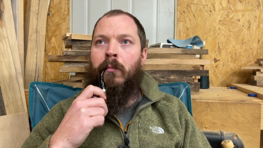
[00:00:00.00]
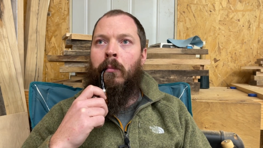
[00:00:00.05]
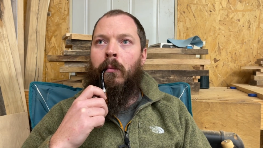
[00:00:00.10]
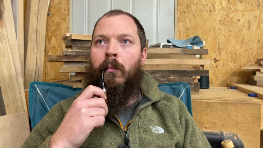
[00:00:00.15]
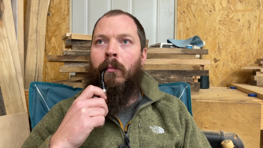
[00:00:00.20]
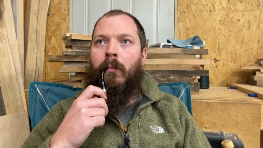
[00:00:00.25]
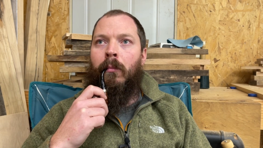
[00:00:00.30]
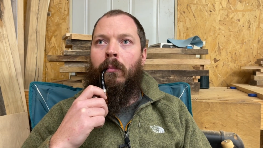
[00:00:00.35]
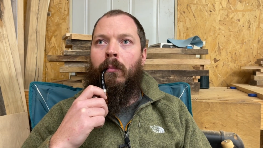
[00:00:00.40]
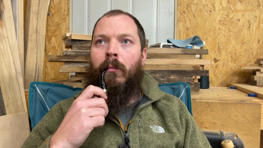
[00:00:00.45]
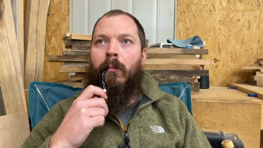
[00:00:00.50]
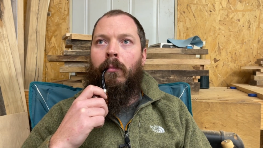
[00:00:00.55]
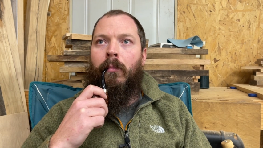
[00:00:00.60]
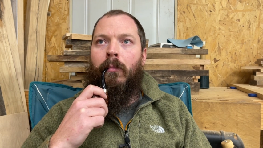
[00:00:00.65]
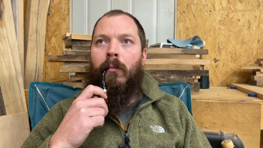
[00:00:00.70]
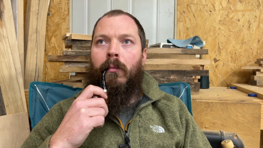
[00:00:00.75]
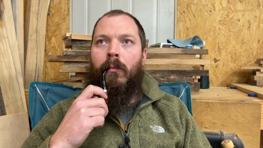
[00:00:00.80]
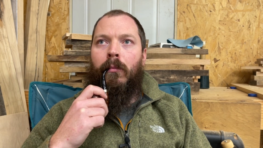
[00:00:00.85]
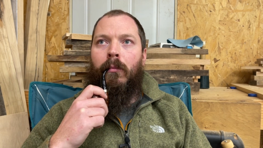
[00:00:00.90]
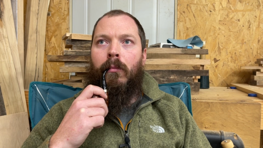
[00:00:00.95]

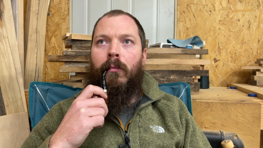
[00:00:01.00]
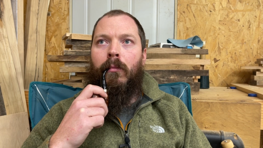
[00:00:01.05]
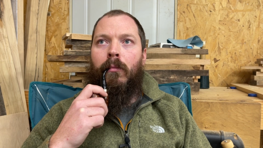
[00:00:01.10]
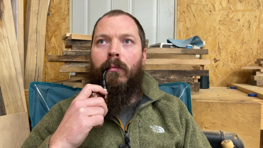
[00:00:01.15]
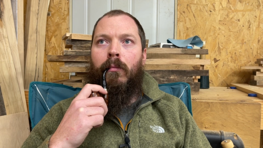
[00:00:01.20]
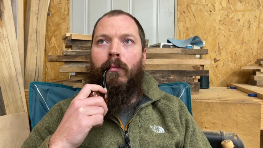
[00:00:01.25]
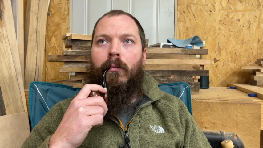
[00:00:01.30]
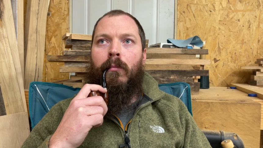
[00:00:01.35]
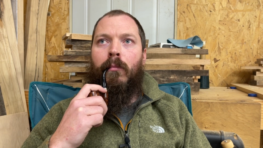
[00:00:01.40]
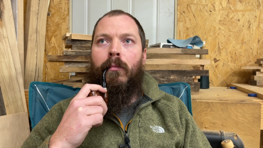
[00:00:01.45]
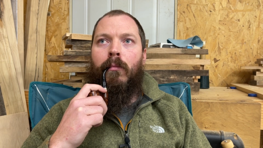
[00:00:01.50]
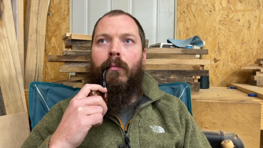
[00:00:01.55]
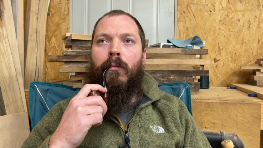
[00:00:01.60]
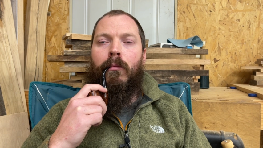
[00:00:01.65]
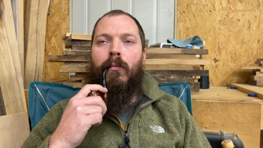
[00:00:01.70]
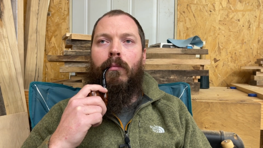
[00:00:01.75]
[no speech]